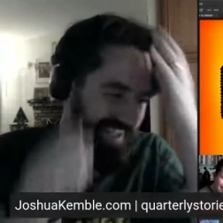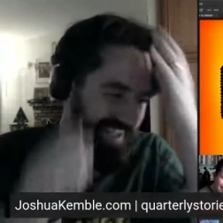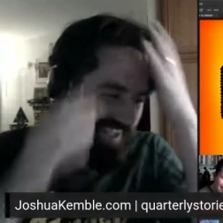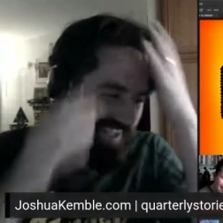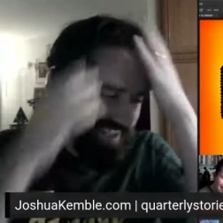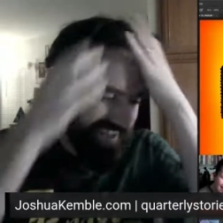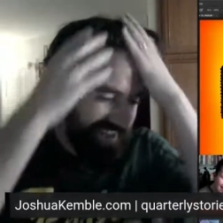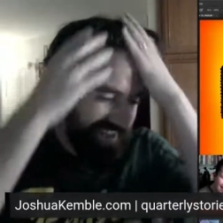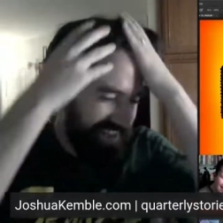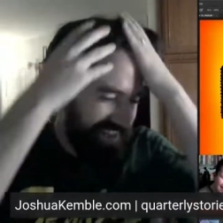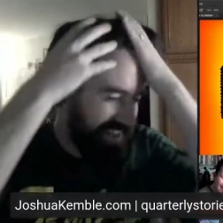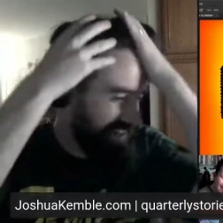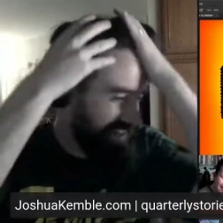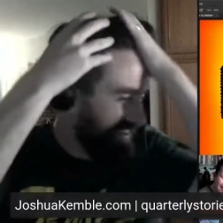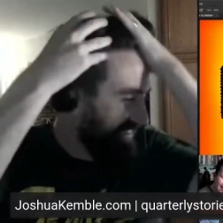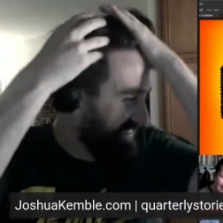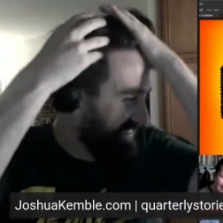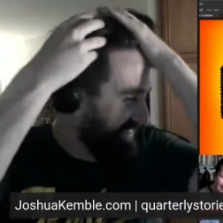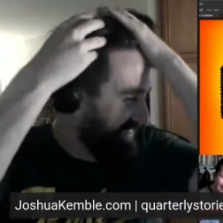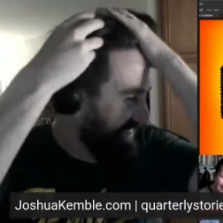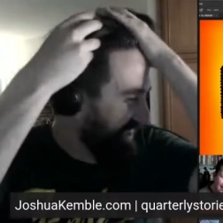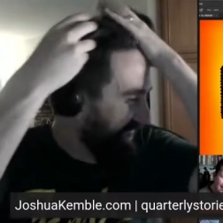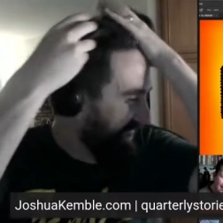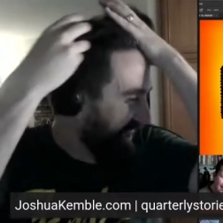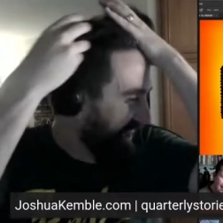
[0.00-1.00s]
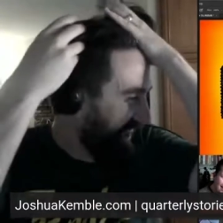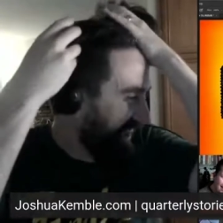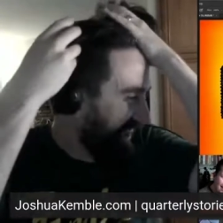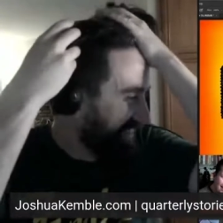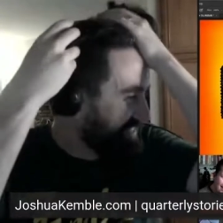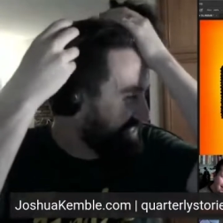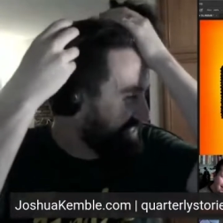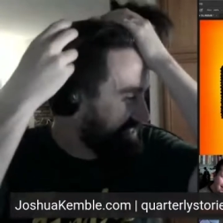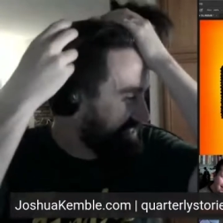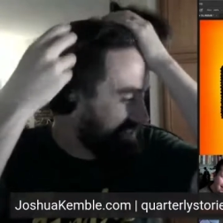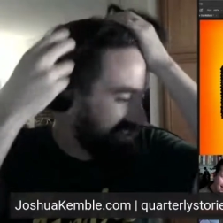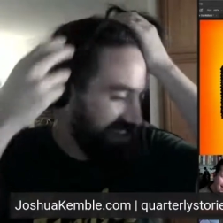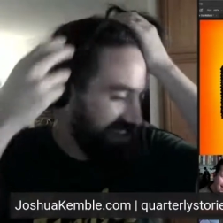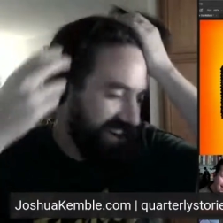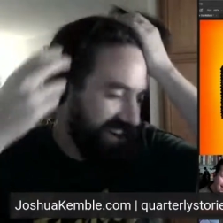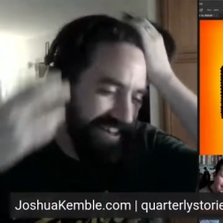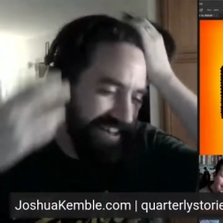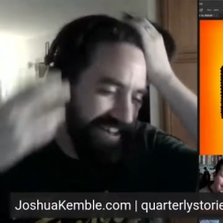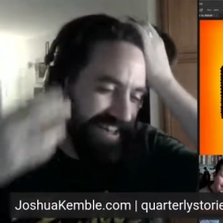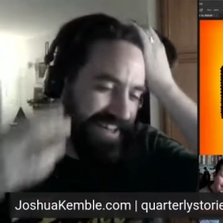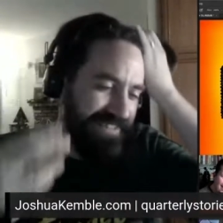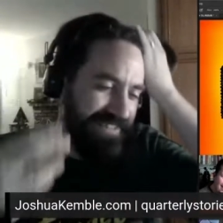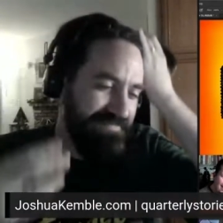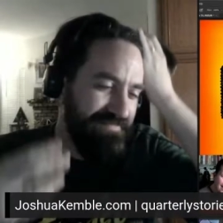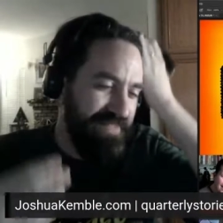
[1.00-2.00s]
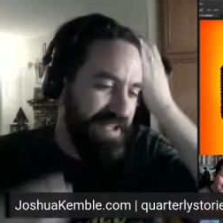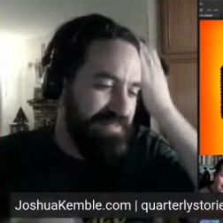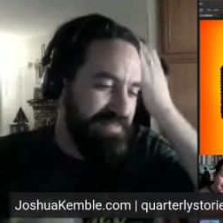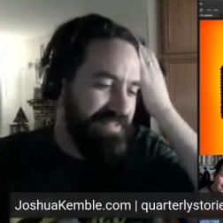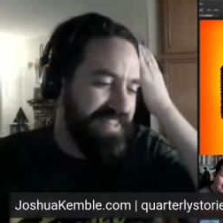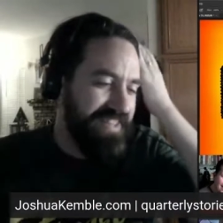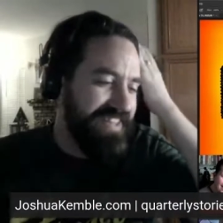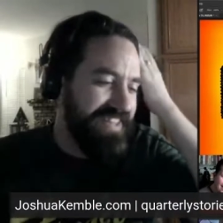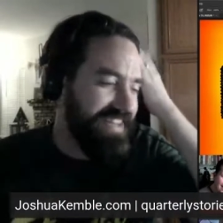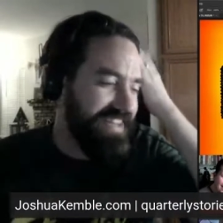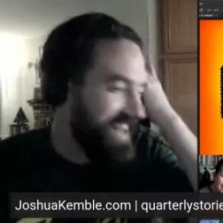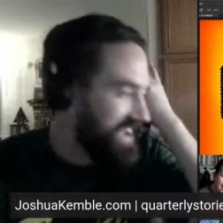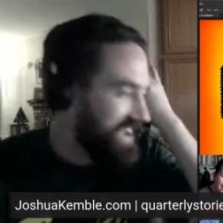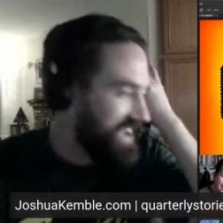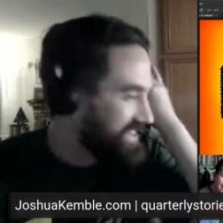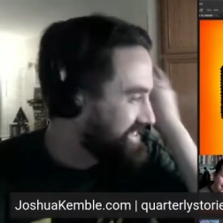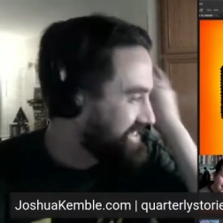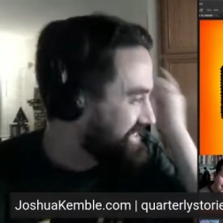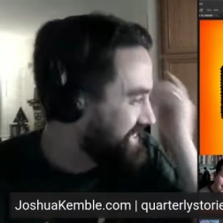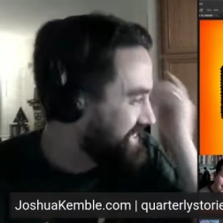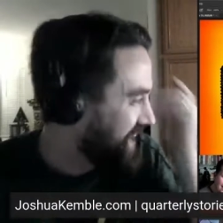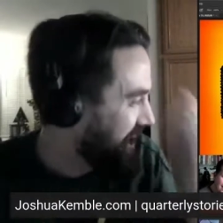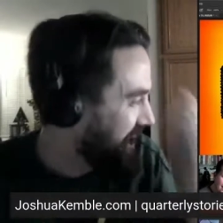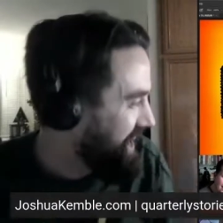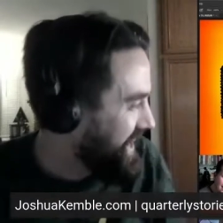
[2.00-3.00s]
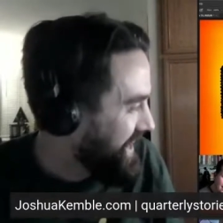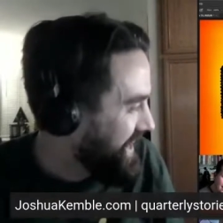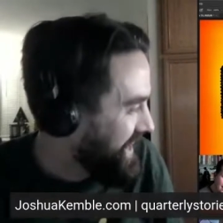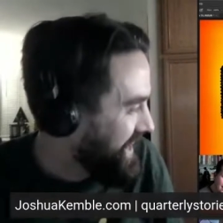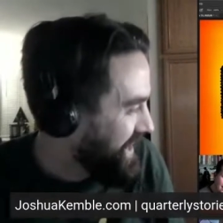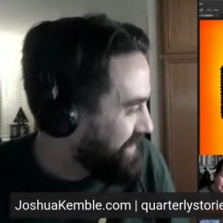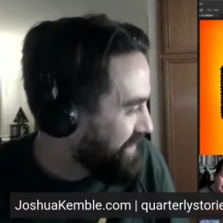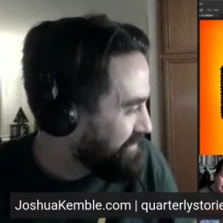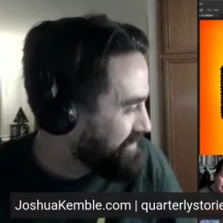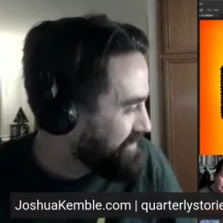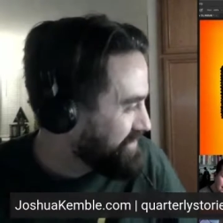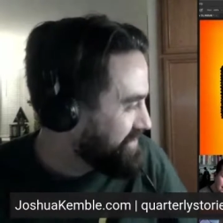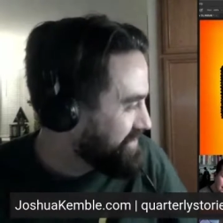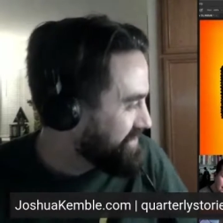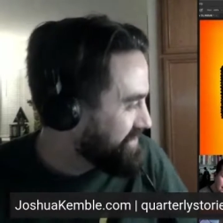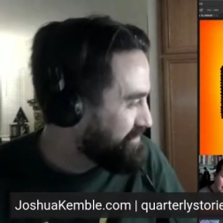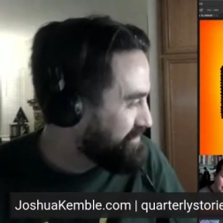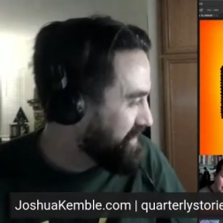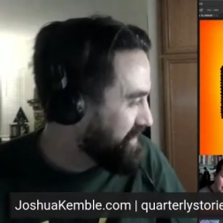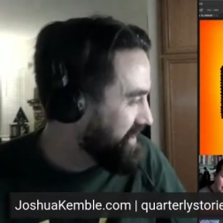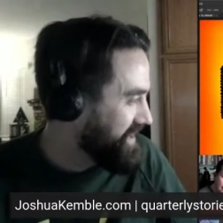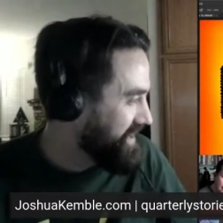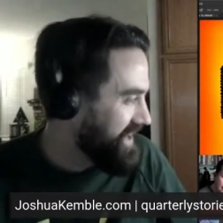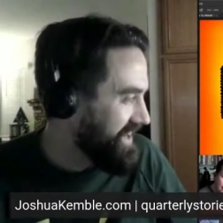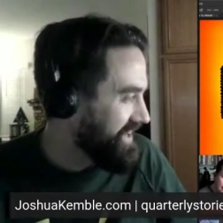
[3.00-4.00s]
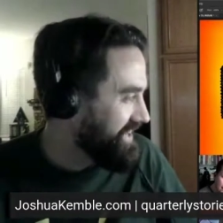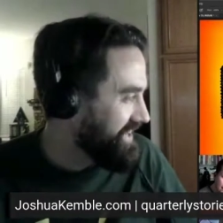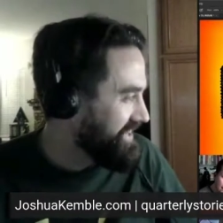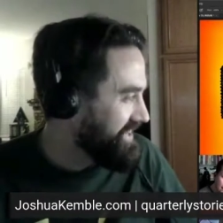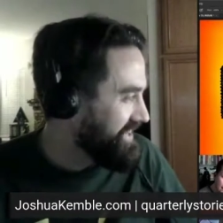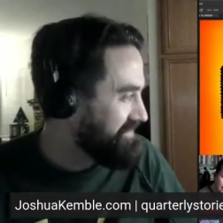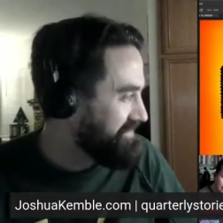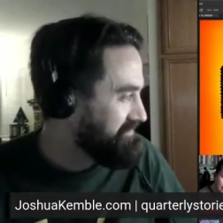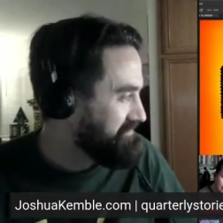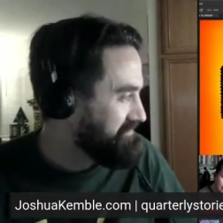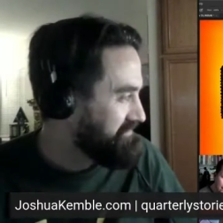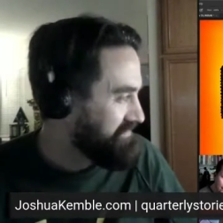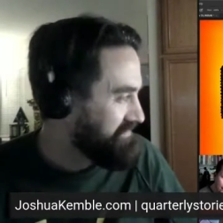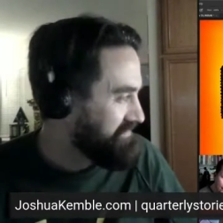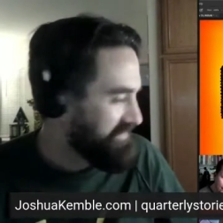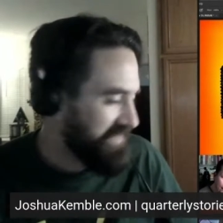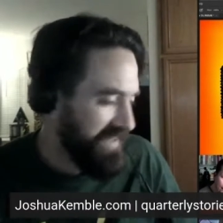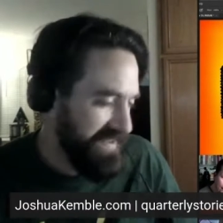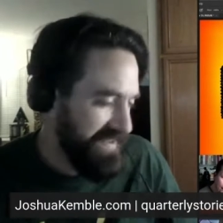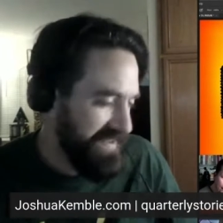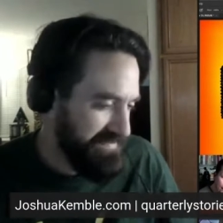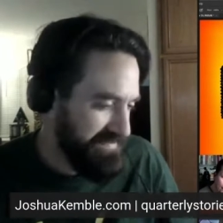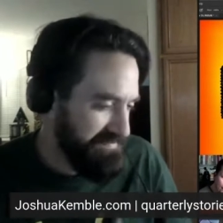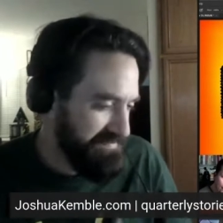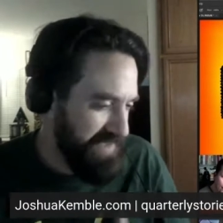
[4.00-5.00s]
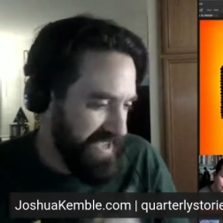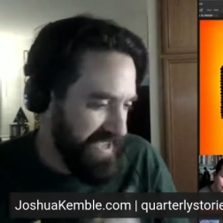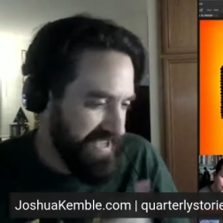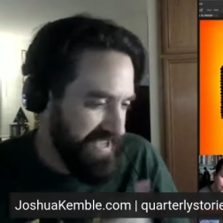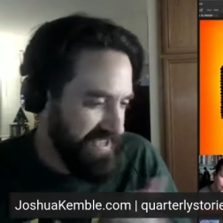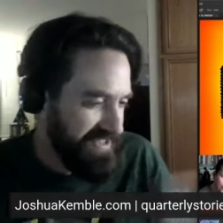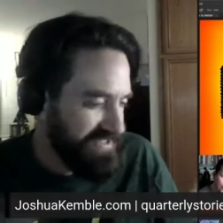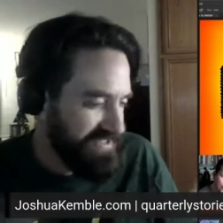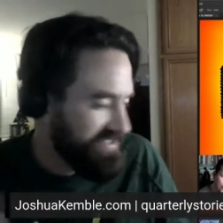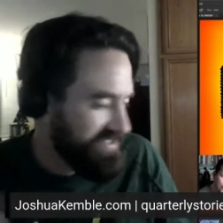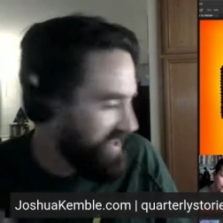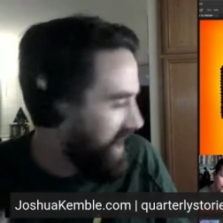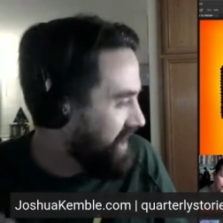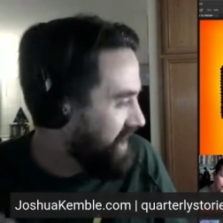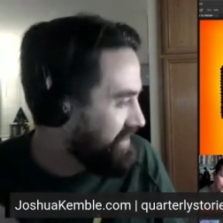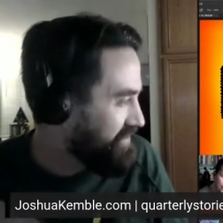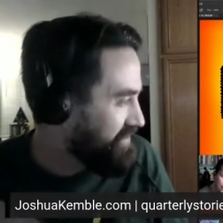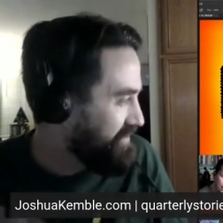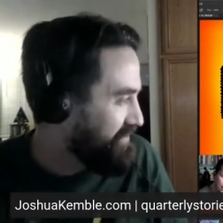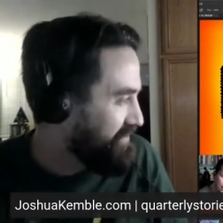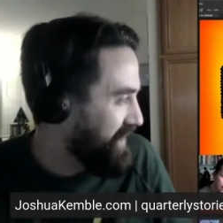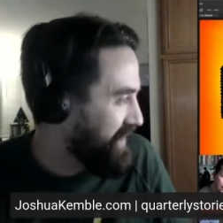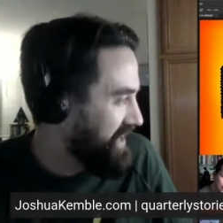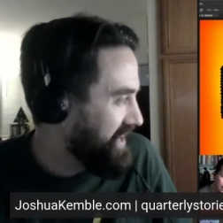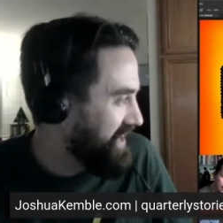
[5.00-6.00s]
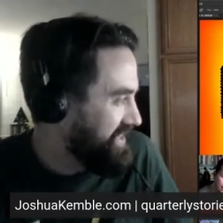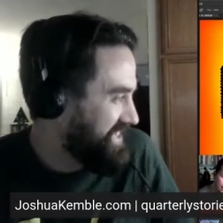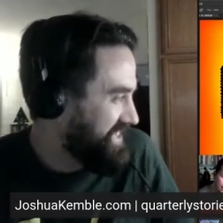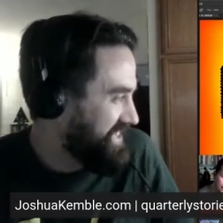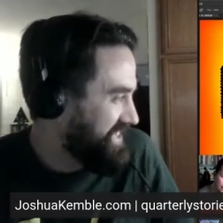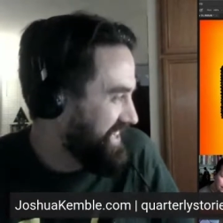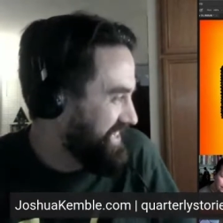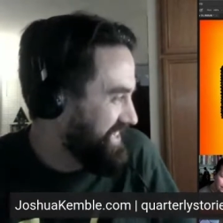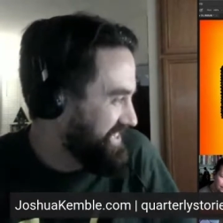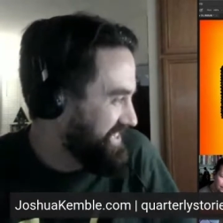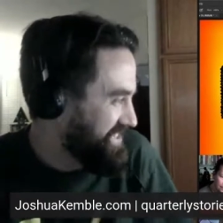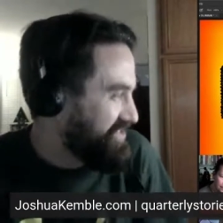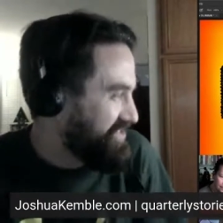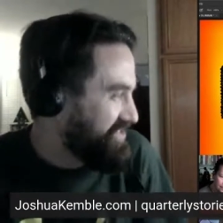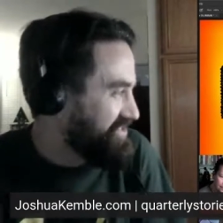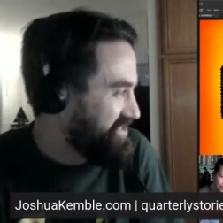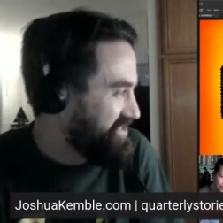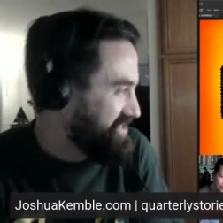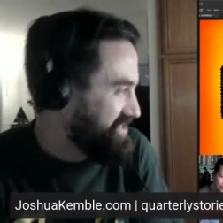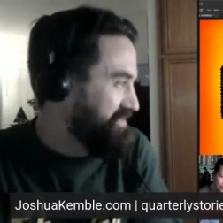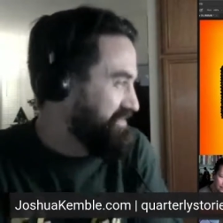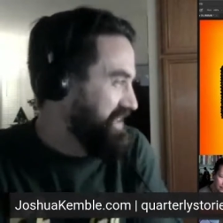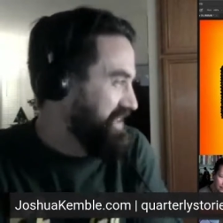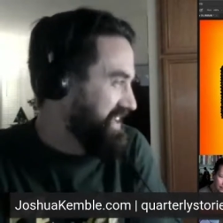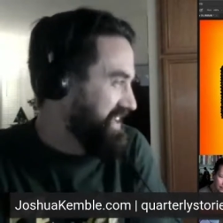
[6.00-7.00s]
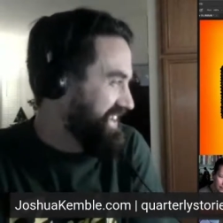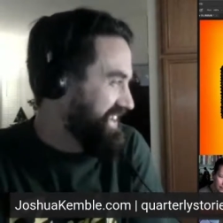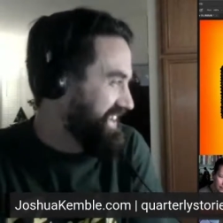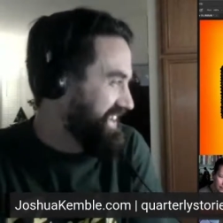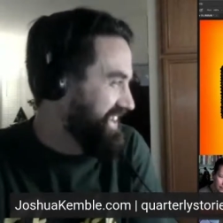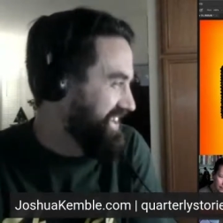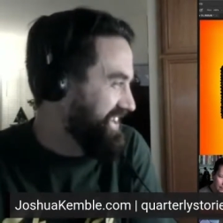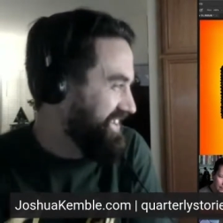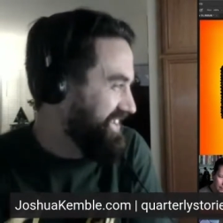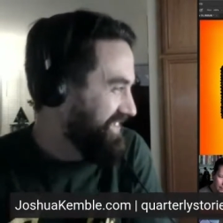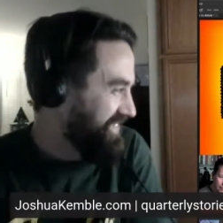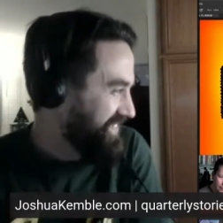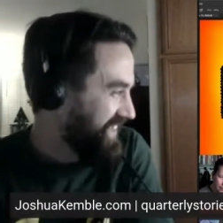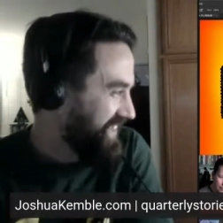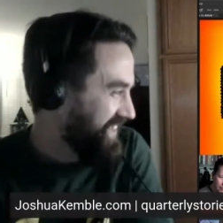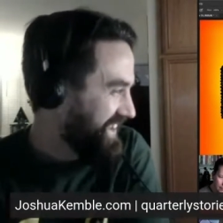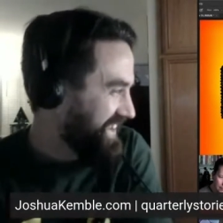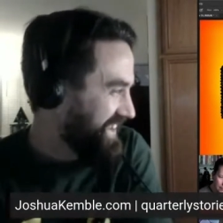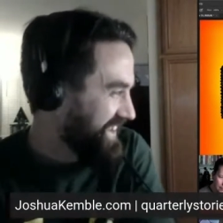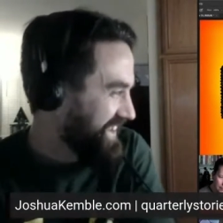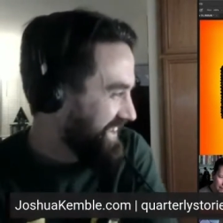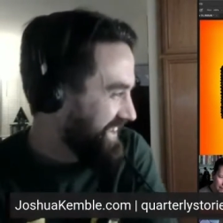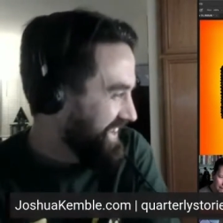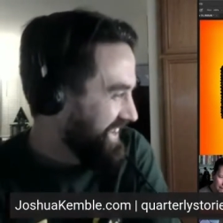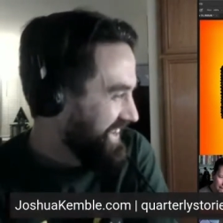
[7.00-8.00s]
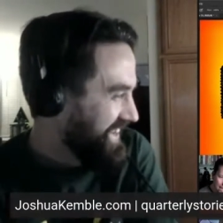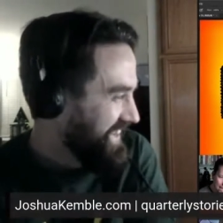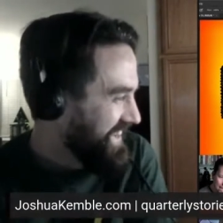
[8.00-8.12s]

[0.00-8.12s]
you know, I just thought like maybe the next day I would just be like making sacrifices or something, you know, like it